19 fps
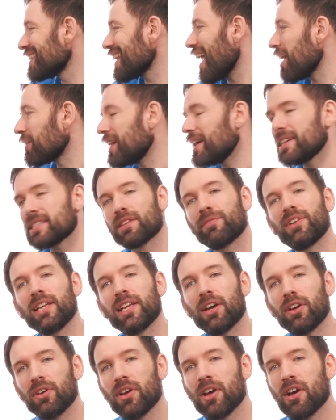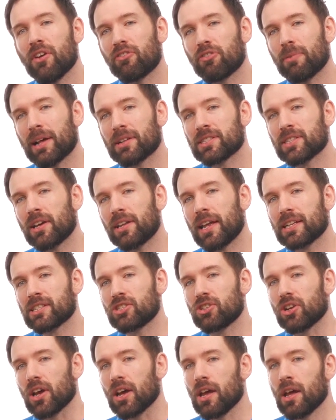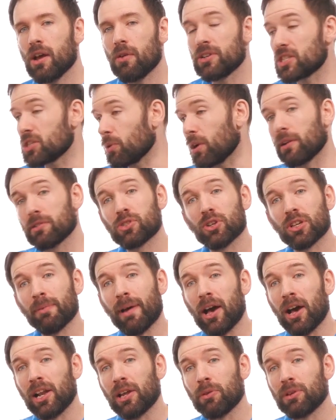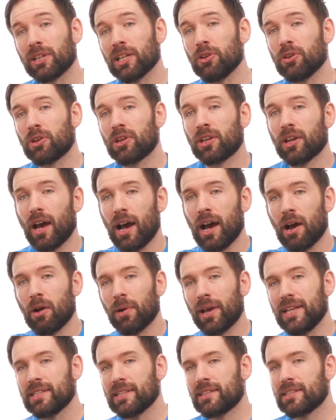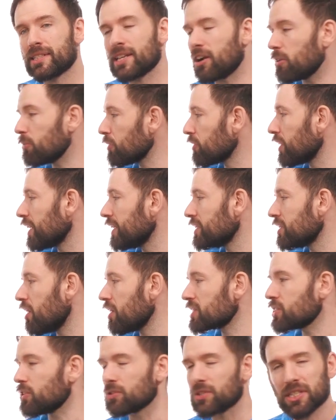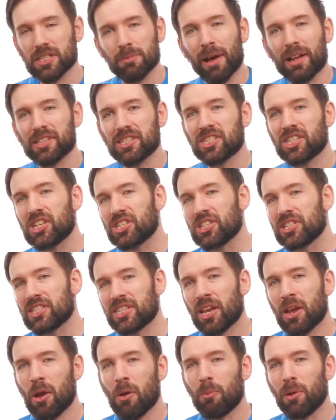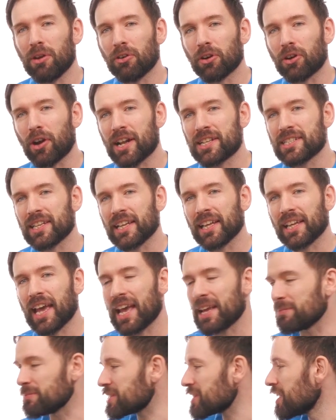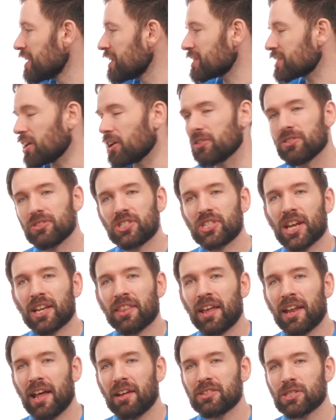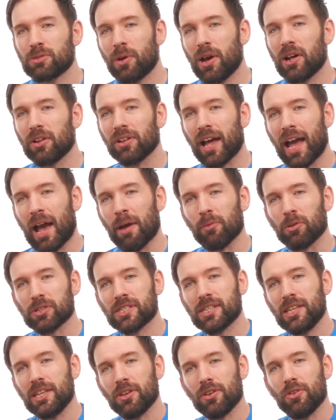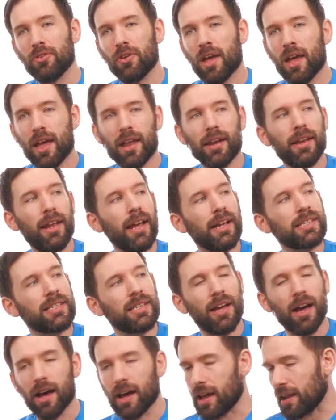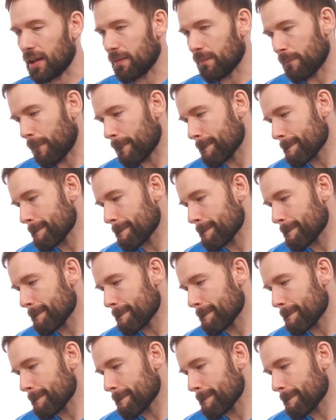Down here is a video from Outside Extra, which is the one I was talking about earlier with Luke, where he did the terrible thing in Dark Souls. It's about decisions we regretted in games. So check that out as well, and we'll see you next time.